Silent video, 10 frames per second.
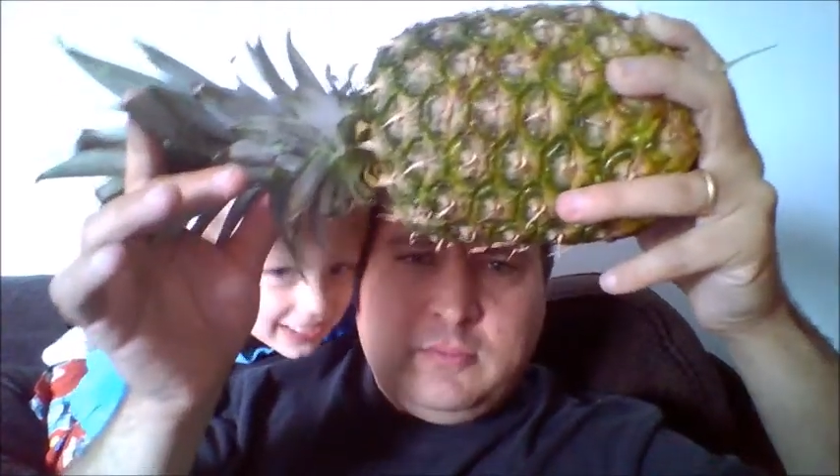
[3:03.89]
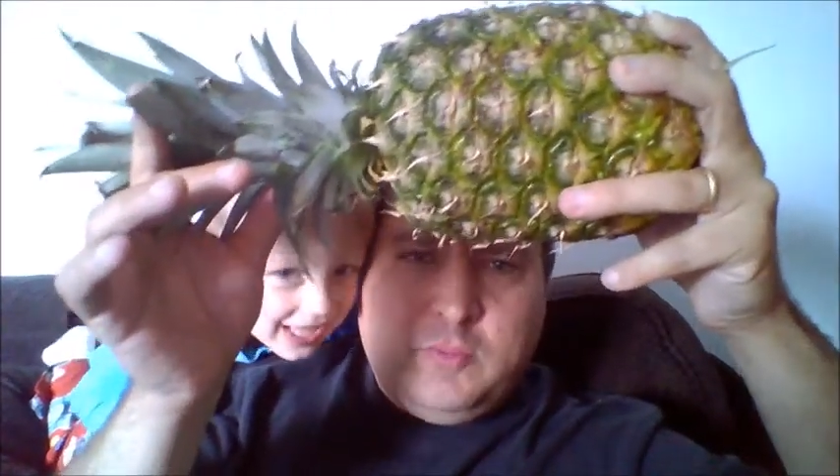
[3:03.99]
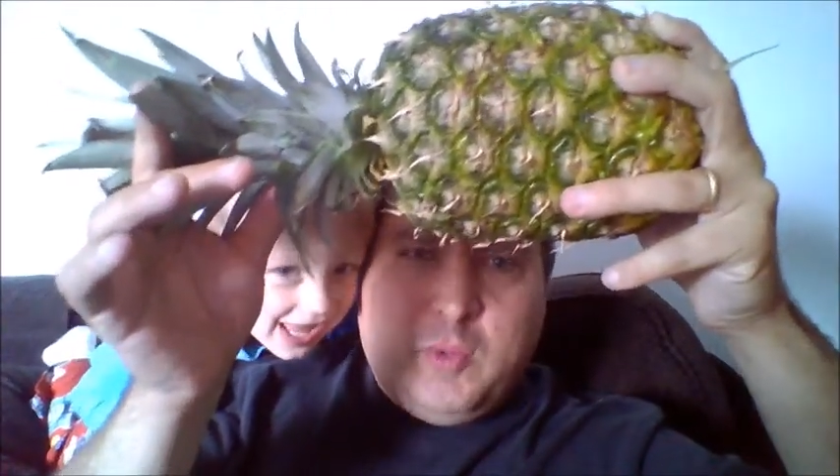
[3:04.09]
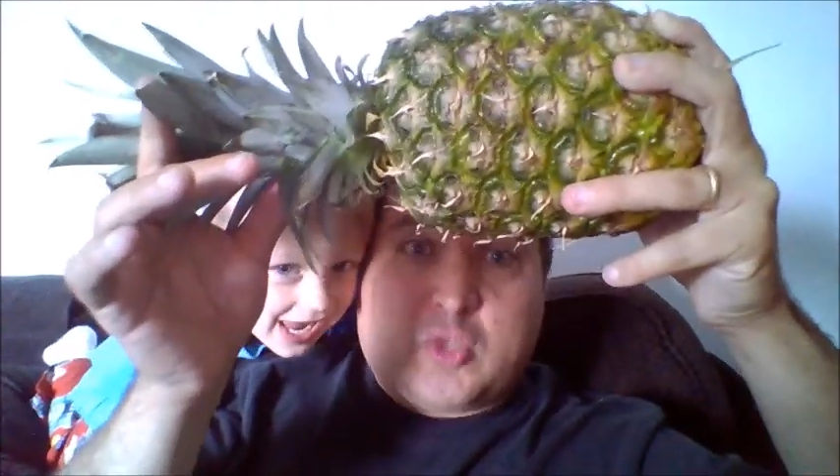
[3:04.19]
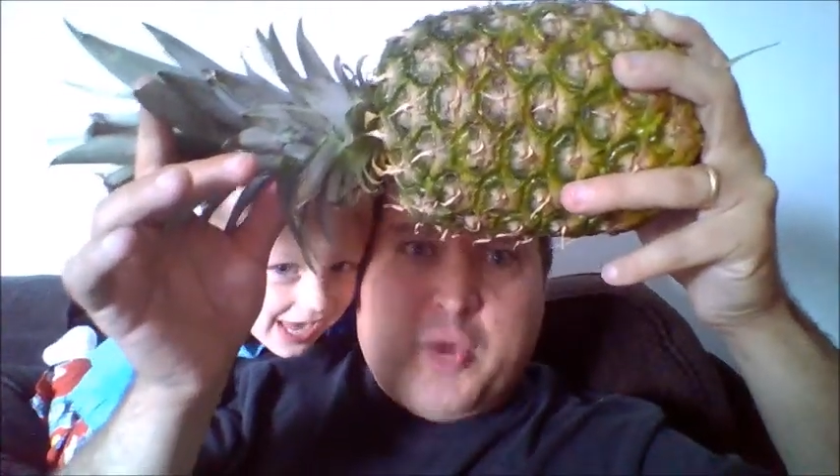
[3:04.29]

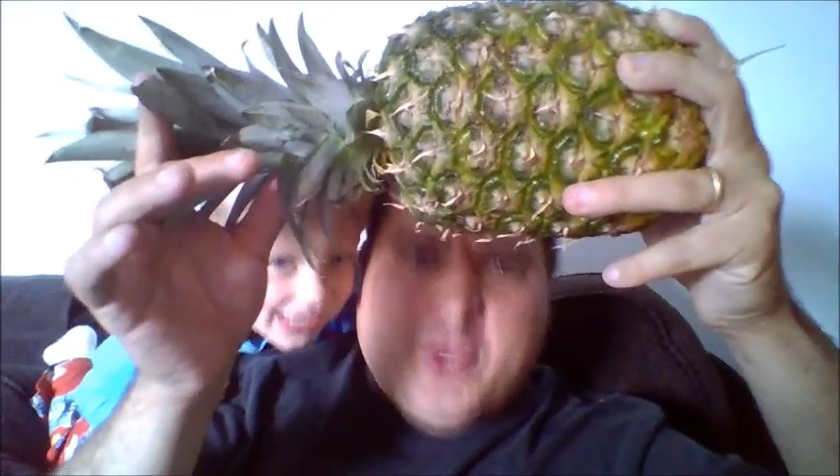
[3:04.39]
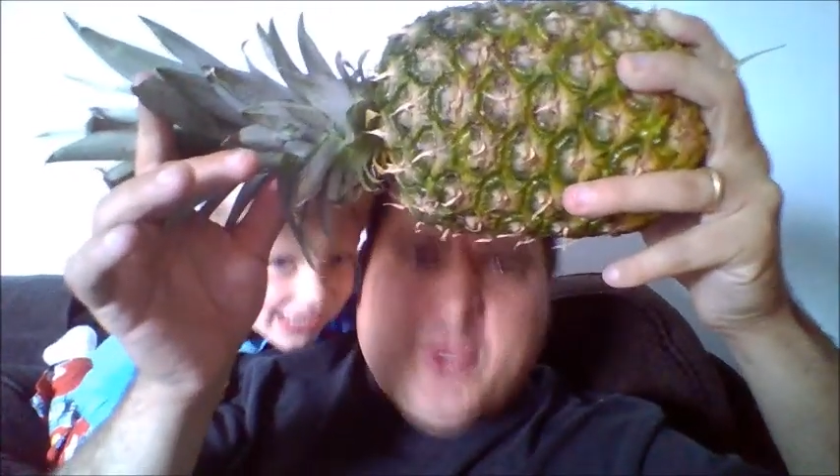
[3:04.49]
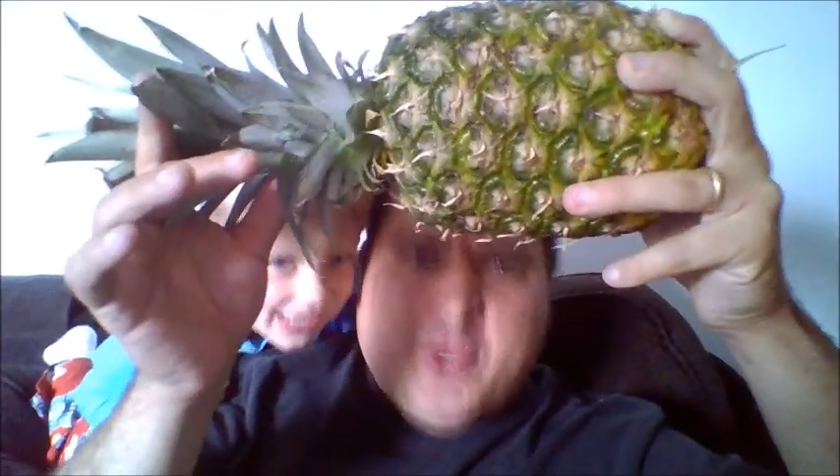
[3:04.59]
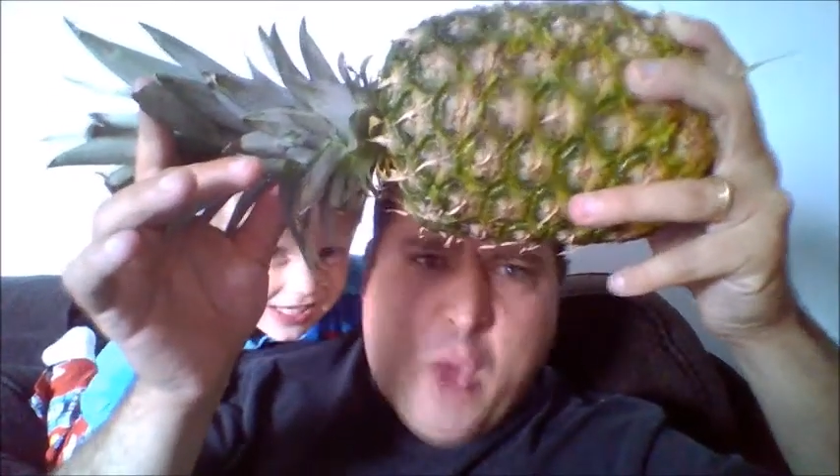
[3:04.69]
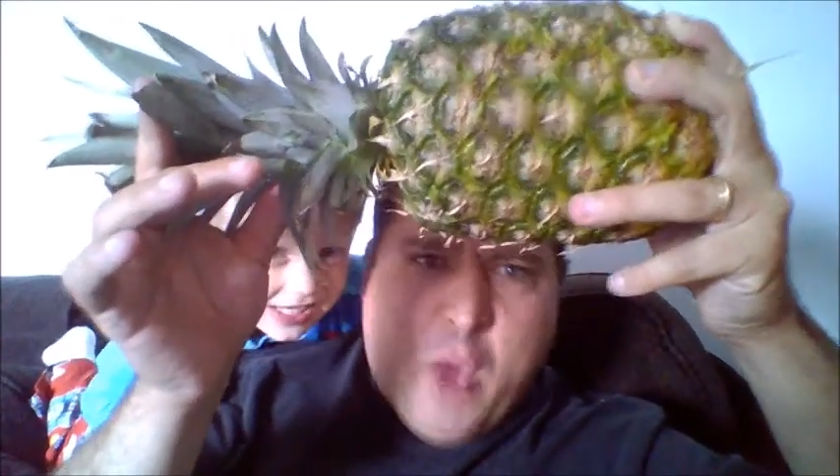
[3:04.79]
We will train
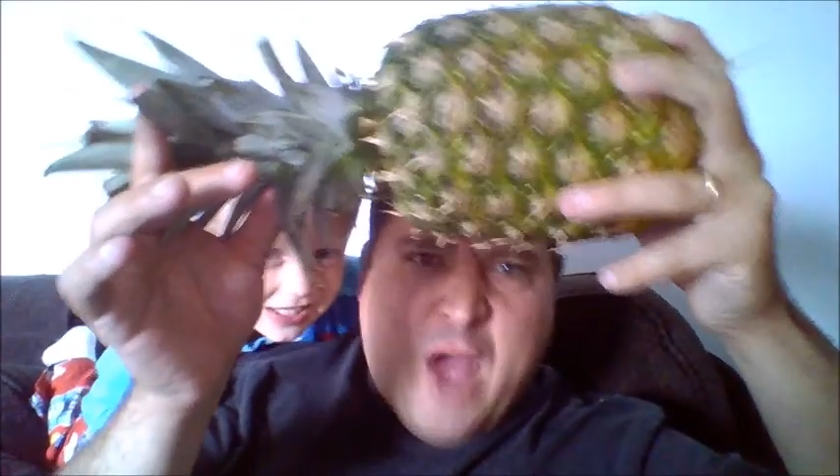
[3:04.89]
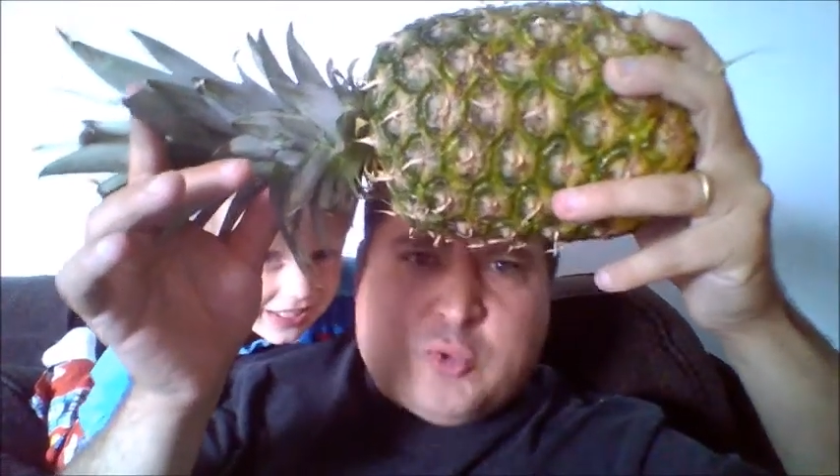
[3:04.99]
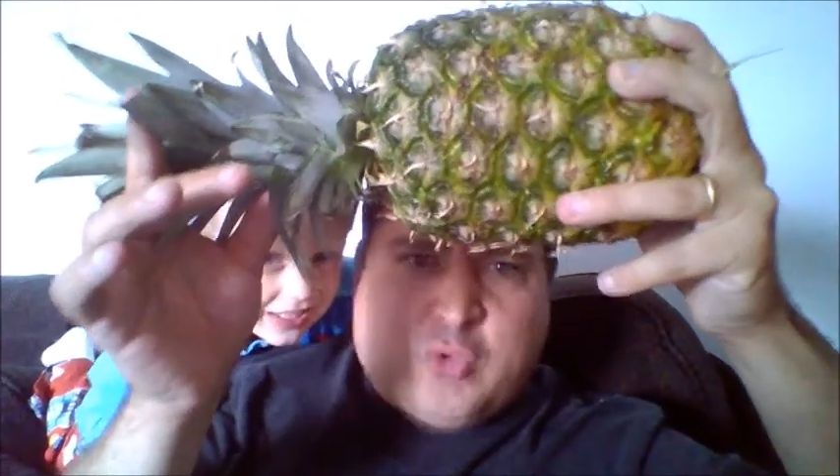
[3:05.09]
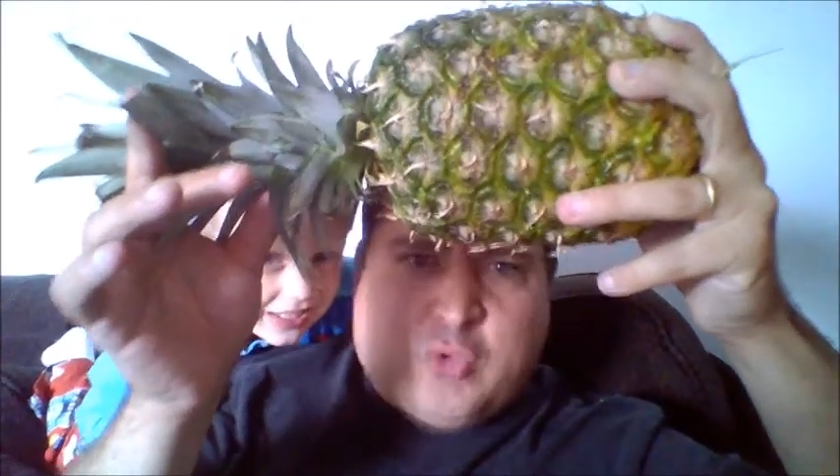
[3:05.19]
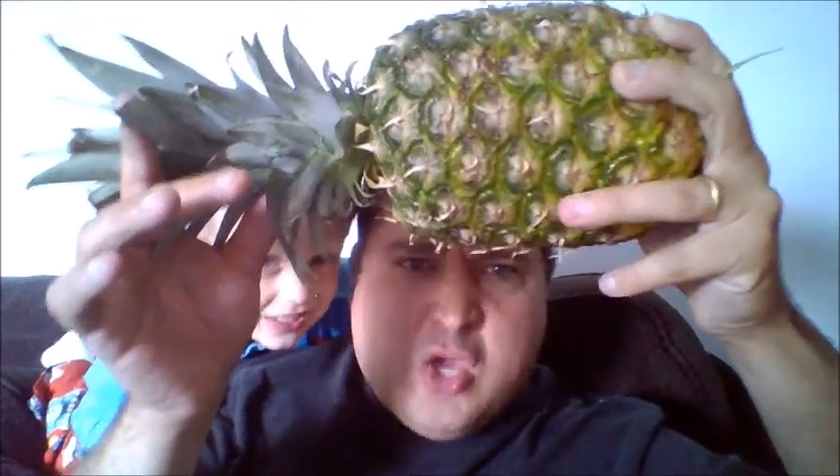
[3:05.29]
you how
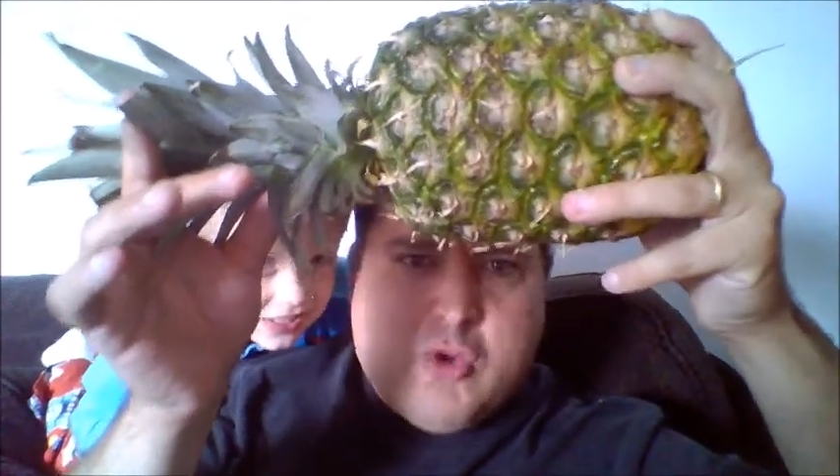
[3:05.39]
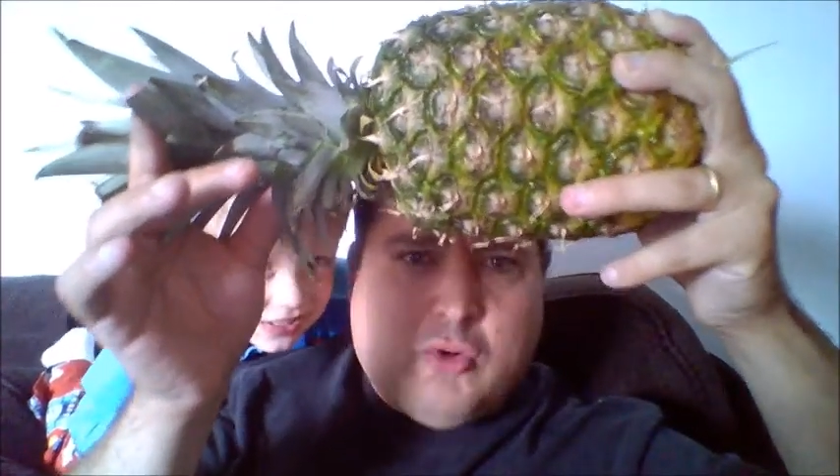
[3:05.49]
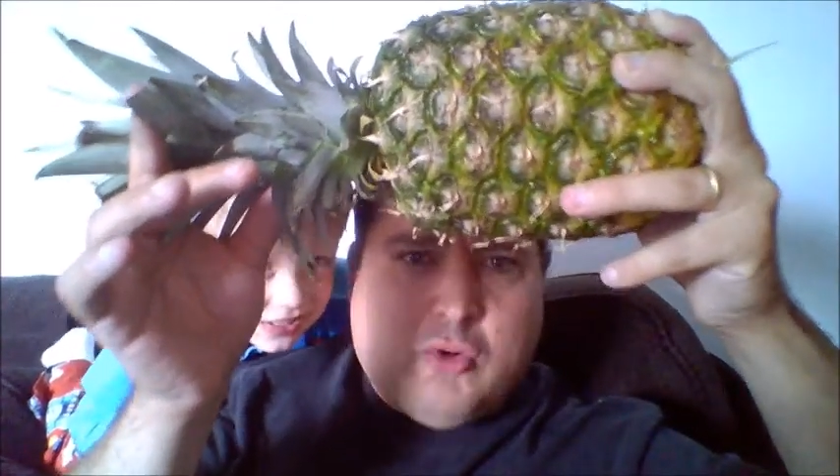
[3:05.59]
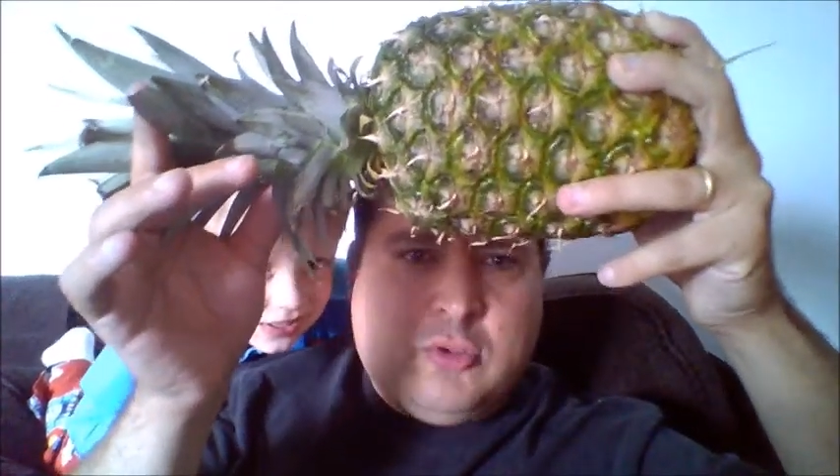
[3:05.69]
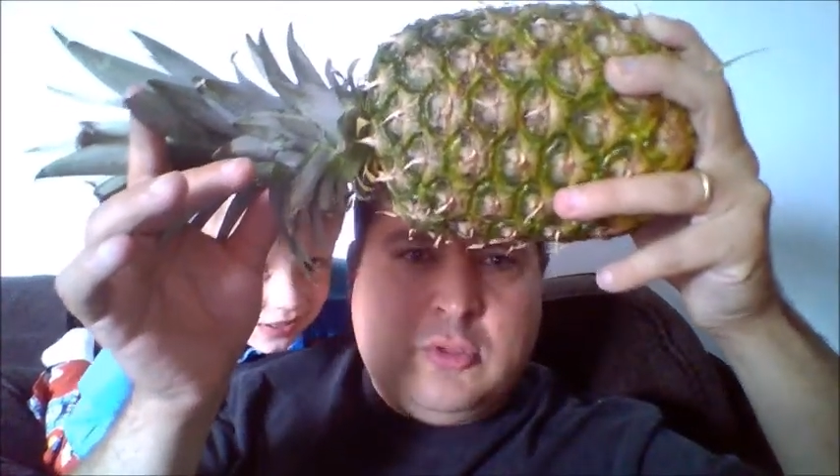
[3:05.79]
to
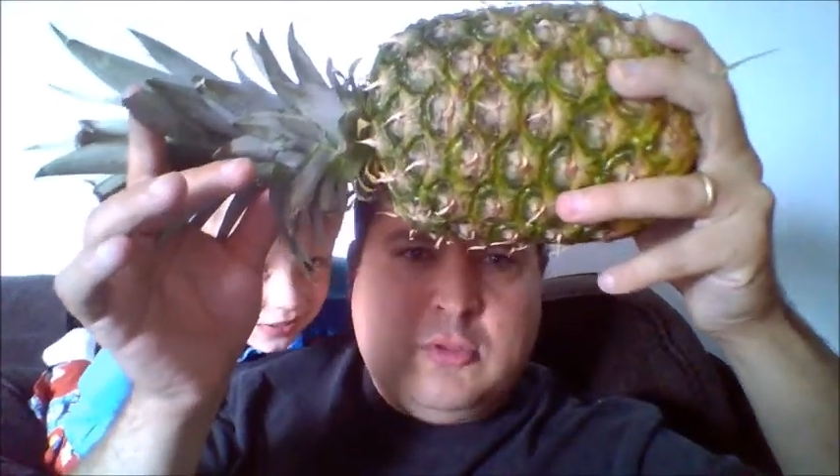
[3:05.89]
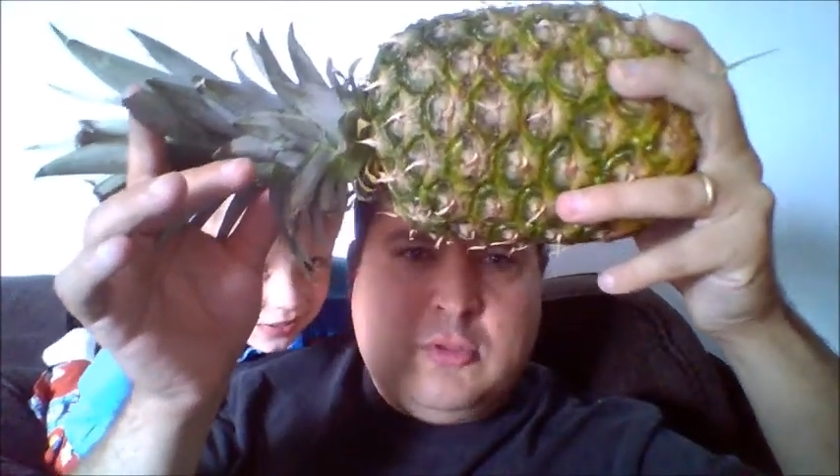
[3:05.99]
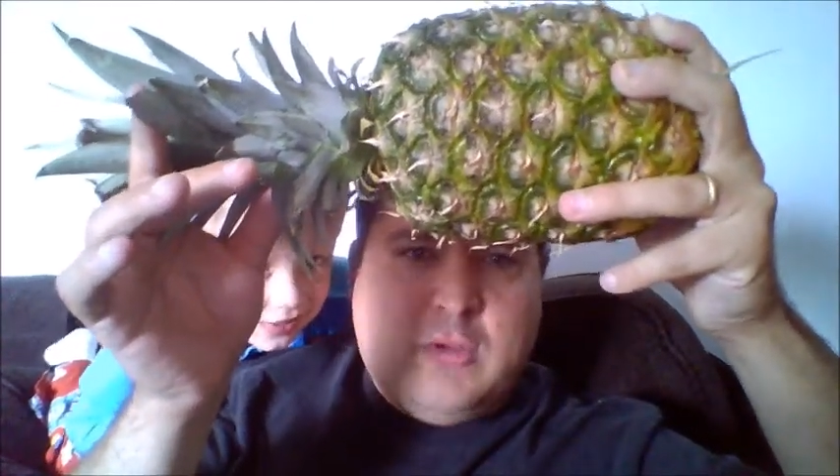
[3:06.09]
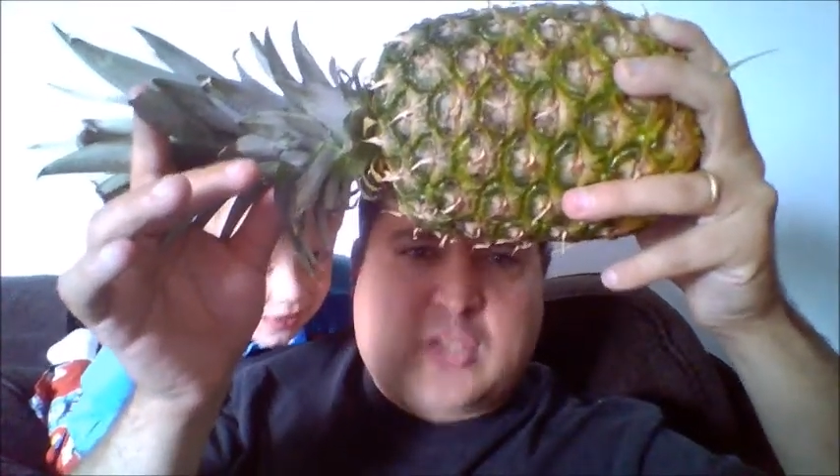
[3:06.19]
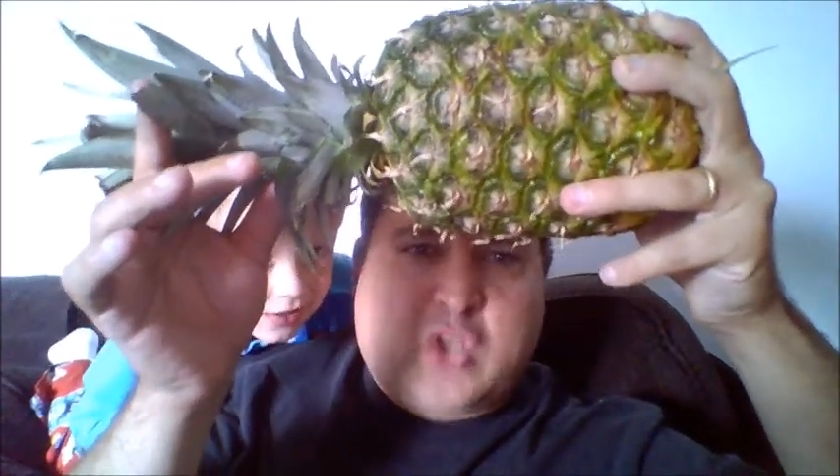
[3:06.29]
kill and